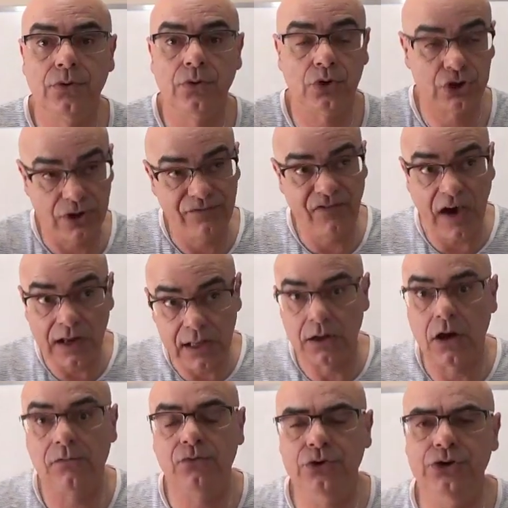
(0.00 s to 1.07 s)
Or she fell in
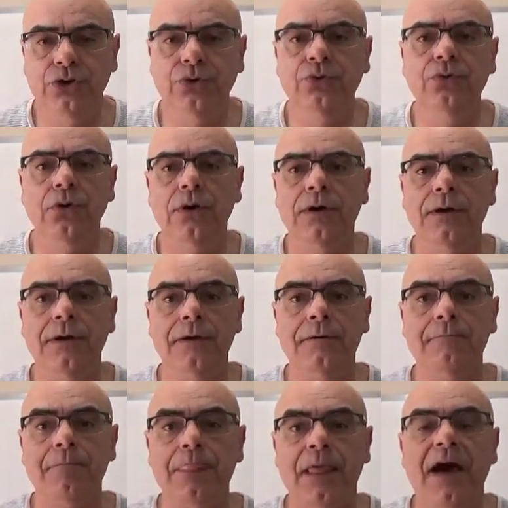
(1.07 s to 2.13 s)
love with you.
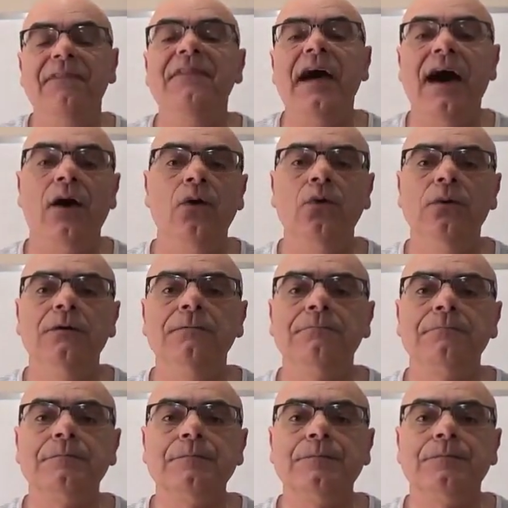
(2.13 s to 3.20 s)
And now
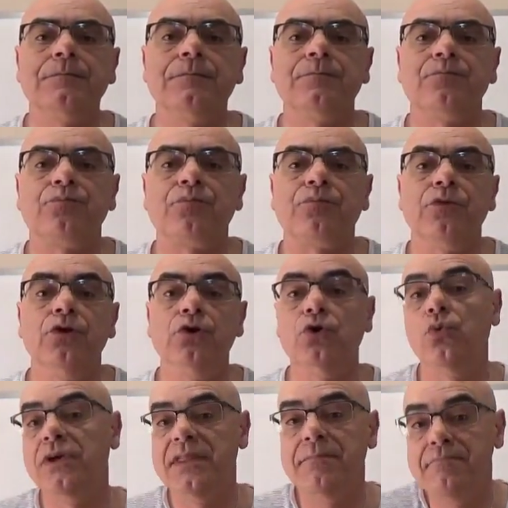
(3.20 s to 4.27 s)
you're
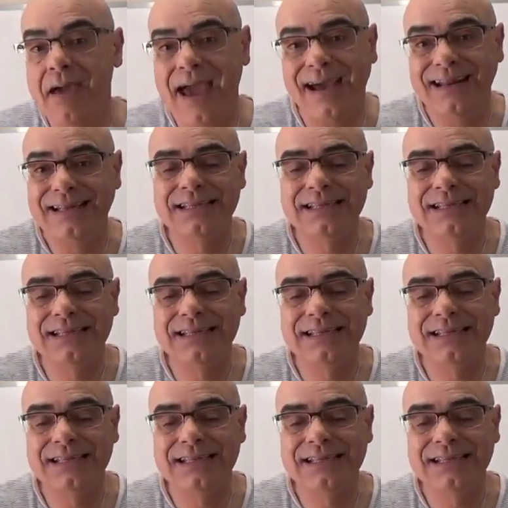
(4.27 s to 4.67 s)
with a man,